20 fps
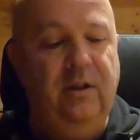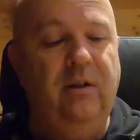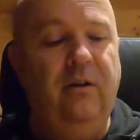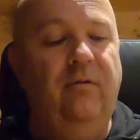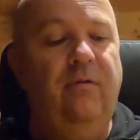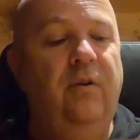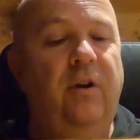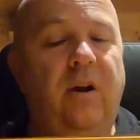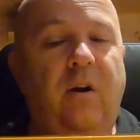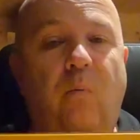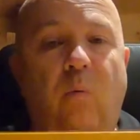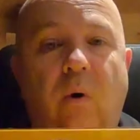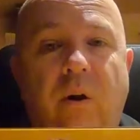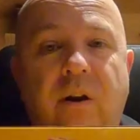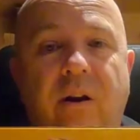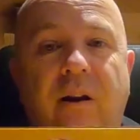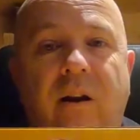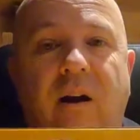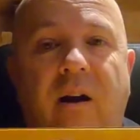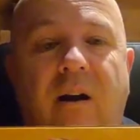So I've got a
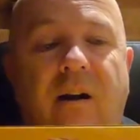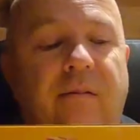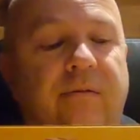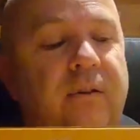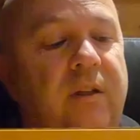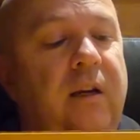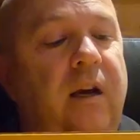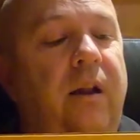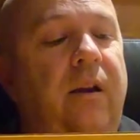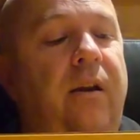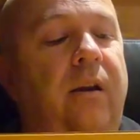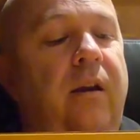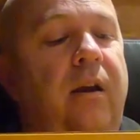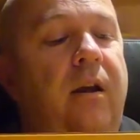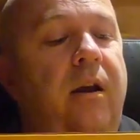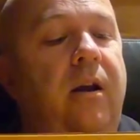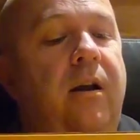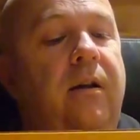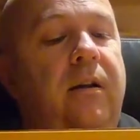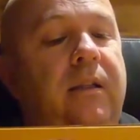1.5 ton
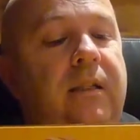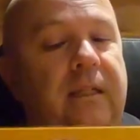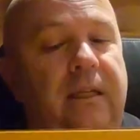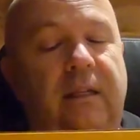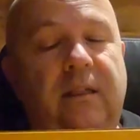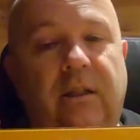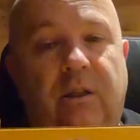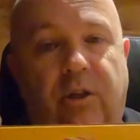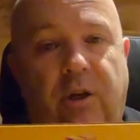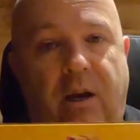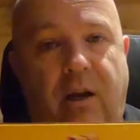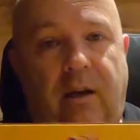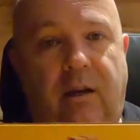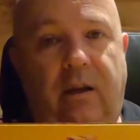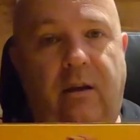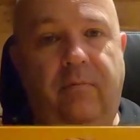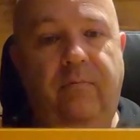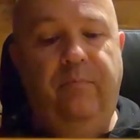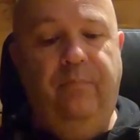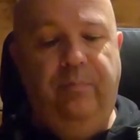scissor
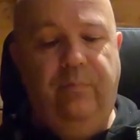jack,